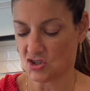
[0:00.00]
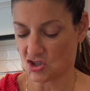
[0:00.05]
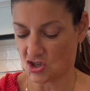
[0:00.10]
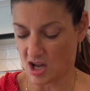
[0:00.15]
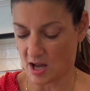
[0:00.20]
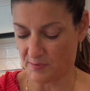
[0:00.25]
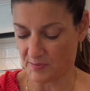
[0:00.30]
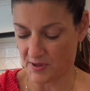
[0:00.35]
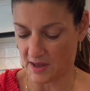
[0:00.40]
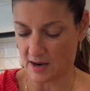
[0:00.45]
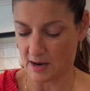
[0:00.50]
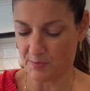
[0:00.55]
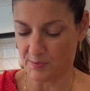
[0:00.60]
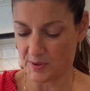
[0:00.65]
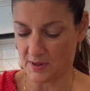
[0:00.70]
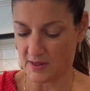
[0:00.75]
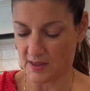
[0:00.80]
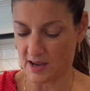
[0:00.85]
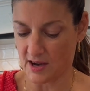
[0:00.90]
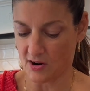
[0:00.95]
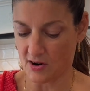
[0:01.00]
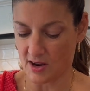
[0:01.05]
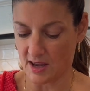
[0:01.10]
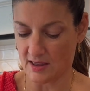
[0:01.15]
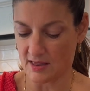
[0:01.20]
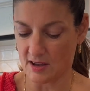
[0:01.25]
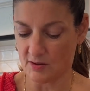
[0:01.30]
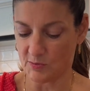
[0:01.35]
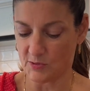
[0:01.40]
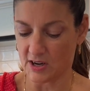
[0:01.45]
chop that up in there. And
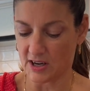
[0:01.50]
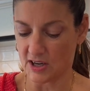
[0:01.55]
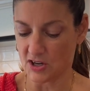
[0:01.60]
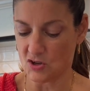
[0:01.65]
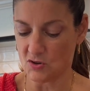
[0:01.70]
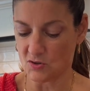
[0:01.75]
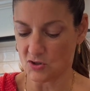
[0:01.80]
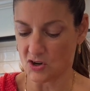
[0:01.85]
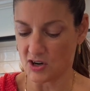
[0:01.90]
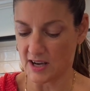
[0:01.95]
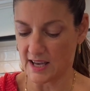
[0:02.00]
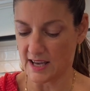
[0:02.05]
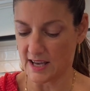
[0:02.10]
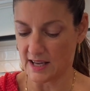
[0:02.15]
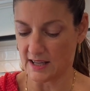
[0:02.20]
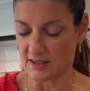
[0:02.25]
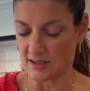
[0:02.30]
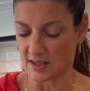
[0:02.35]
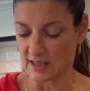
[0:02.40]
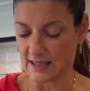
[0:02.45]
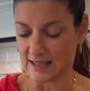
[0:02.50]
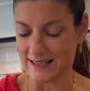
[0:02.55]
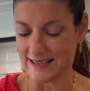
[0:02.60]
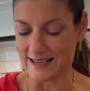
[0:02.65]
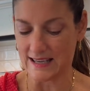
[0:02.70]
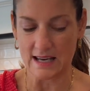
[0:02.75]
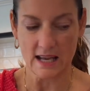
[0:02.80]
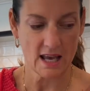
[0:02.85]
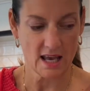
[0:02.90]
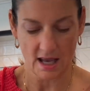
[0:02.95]
then we're gonna use our hands,
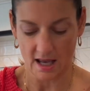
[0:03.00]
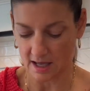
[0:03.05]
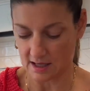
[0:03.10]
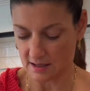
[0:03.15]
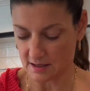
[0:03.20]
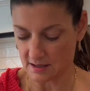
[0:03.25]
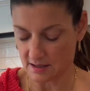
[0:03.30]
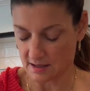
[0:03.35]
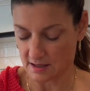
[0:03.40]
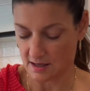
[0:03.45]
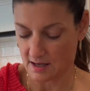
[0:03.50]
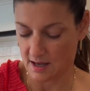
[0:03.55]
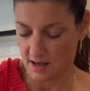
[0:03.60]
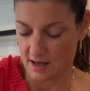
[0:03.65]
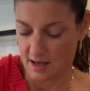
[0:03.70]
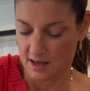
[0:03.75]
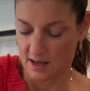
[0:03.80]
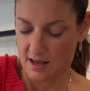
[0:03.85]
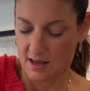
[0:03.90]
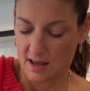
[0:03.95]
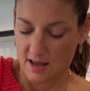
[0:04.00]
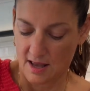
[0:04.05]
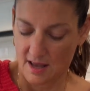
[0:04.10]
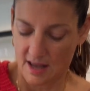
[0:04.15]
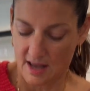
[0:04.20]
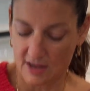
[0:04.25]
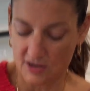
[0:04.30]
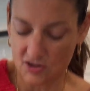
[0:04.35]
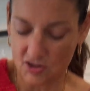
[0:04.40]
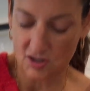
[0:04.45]
clean hands,
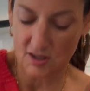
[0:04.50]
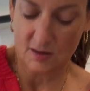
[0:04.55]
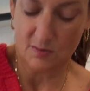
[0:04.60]
and just